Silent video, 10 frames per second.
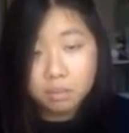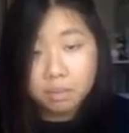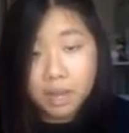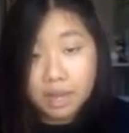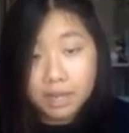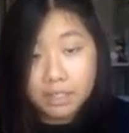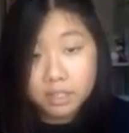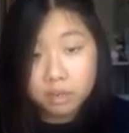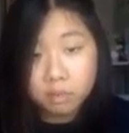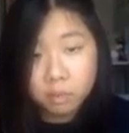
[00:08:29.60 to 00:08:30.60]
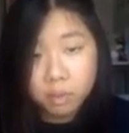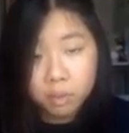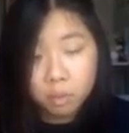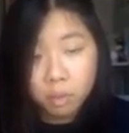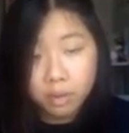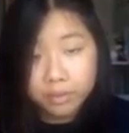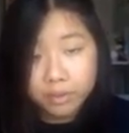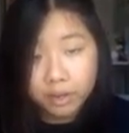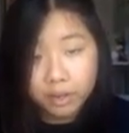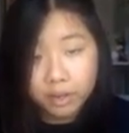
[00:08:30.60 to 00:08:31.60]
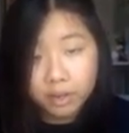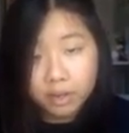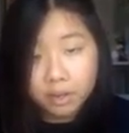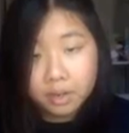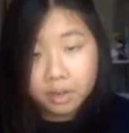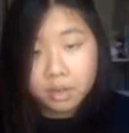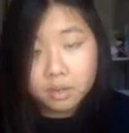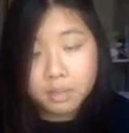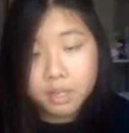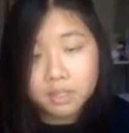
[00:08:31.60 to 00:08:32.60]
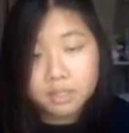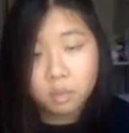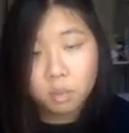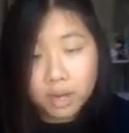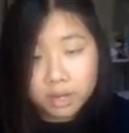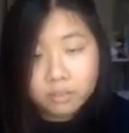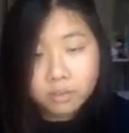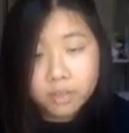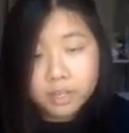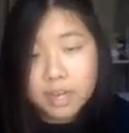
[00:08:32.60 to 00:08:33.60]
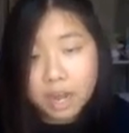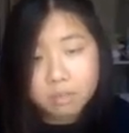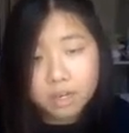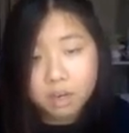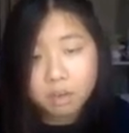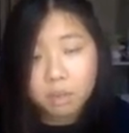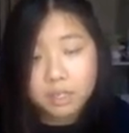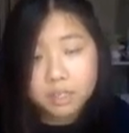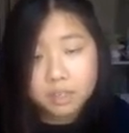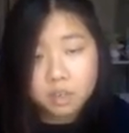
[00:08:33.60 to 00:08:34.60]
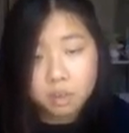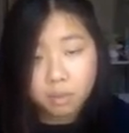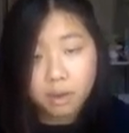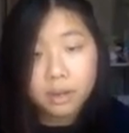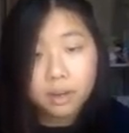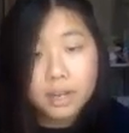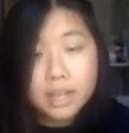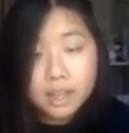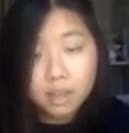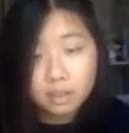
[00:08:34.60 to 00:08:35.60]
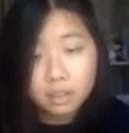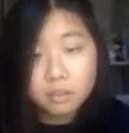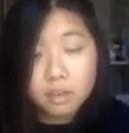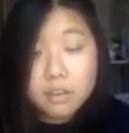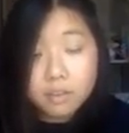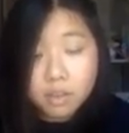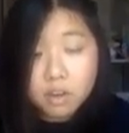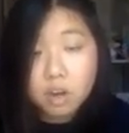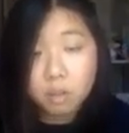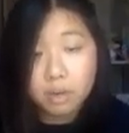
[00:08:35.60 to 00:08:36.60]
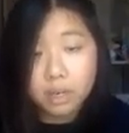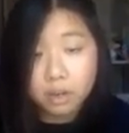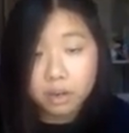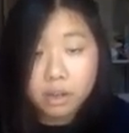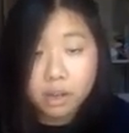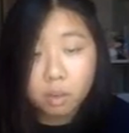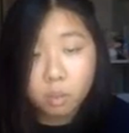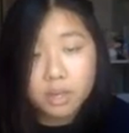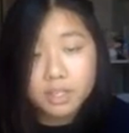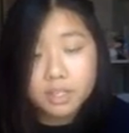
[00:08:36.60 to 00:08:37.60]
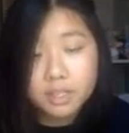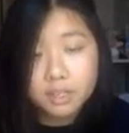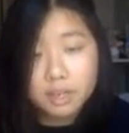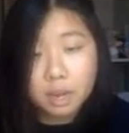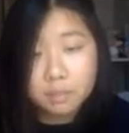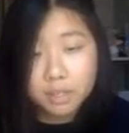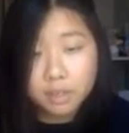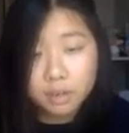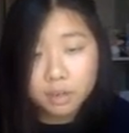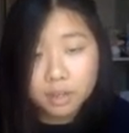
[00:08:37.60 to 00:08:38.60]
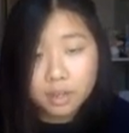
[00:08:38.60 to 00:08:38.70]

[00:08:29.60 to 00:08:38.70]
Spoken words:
positive 1/3, because the 1 from the denominator went to the numerator, and the 3 from the numerator went to the denominator.